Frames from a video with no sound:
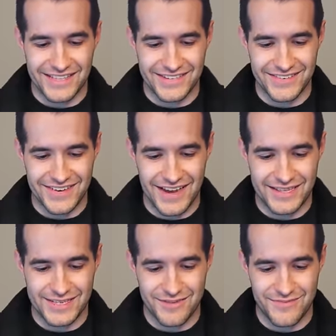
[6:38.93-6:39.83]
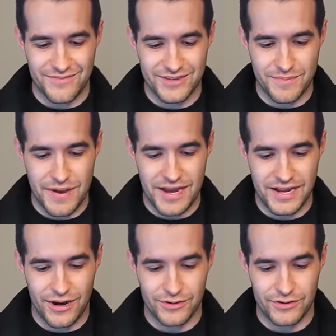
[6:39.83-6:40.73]
so we got some some main
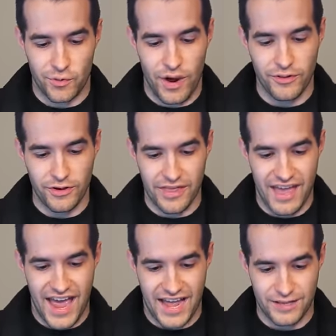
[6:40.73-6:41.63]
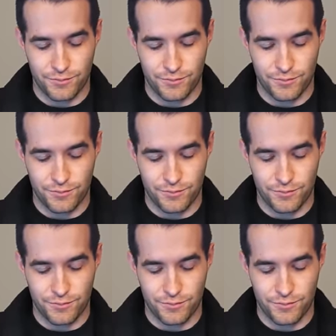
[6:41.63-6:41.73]
characters. Wow, look at that.